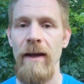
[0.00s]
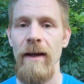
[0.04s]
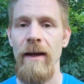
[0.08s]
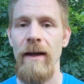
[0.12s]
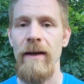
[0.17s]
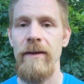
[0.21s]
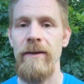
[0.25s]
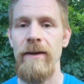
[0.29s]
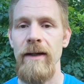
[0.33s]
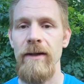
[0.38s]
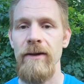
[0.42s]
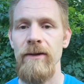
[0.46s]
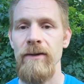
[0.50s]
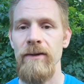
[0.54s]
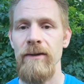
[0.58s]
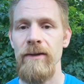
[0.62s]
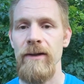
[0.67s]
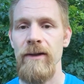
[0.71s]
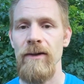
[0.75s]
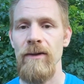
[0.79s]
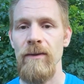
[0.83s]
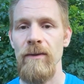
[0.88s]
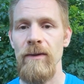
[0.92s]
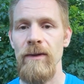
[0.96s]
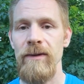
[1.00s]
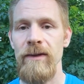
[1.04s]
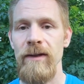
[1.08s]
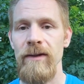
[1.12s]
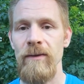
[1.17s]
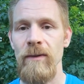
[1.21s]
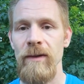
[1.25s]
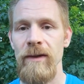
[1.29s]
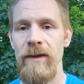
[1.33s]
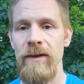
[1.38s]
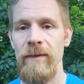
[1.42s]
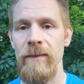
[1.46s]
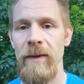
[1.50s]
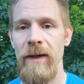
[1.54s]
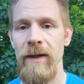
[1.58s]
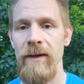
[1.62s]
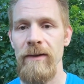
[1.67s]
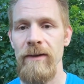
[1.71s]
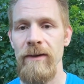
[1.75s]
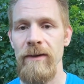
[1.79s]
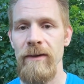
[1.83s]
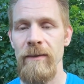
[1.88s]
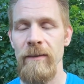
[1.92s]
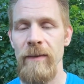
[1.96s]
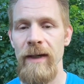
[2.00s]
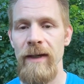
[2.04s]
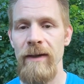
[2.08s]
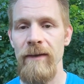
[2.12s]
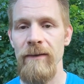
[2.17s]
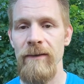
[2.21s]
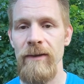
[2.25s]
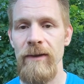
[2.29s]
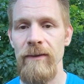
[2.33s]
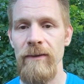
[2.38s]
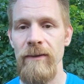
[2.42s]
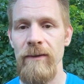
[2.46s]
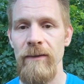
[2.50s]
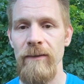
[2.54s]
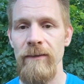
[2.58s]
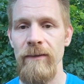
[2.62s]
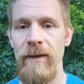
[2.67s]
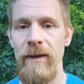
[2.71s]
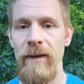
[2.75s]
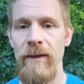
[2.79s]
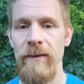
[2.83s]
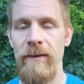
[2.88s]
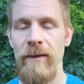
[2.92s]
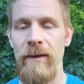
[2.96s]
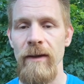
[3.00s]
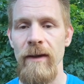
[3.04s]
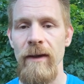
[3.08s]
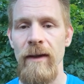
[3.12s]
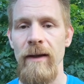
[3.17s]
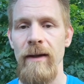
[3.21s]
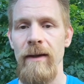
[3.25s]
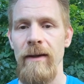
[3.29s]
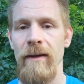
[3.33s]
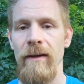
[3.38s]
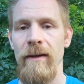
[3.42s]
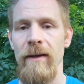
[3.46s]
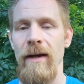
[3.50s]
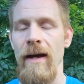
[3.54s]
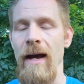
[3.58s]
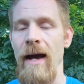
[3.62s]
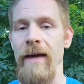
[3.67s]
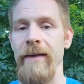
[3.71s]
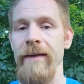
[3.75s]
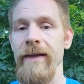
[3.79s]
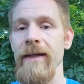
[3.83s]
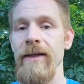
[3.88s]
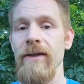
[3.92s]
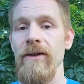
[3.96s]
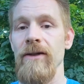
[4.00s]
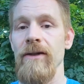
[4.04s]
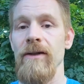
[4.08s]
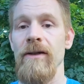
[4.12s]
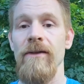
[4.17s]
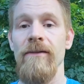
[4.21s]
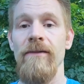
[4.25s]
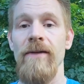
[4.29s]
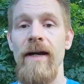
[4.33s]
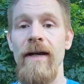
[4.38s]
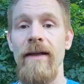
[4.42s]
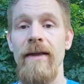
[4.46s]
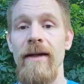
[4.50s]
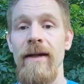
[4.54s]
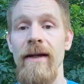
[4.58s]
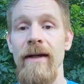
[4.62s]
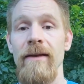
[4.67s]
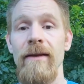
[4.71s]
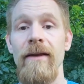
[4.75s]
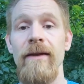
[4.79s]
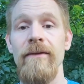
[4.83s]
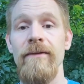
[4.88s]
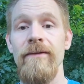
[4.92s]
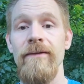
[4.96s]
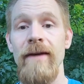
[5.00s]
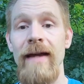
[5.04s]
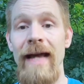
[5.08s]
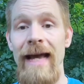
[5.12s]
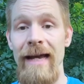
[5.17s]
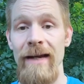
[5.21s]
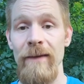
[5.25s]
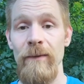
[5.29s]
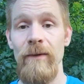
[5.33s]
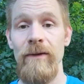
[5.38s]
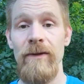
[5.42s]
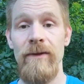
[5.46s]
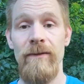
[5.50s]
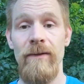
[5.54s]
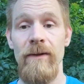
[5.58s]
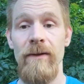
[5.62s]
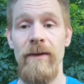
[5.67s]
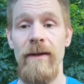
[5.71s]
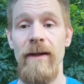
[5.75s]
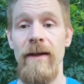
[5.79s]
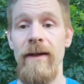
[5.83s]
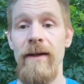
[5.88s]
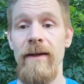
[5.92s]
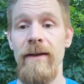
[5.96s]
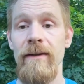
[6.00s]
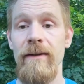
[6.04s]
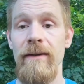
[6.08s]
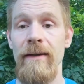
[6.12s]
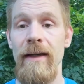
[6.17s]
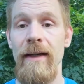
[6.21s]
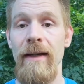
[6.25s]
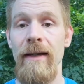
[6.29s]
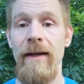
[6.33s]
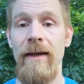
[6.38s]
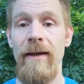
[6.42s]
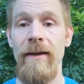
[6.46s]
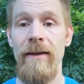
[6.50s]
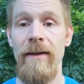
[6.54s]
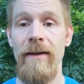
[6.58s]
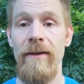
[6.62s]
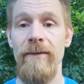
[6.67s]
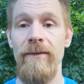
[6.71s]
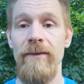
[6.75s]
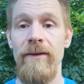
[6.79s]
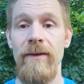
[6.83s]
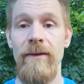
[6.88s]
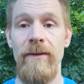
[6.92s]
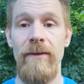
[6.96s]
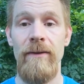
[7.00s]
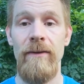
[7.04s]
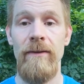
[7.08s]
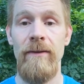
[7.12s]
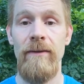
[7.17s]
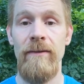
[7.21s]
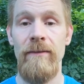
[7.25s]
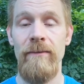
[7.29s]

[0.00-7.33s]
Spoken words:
Dinosaurs Terror World says, what inspired you to make YouTube videos? I think it's just the fact that I love animals of all kinds and I love to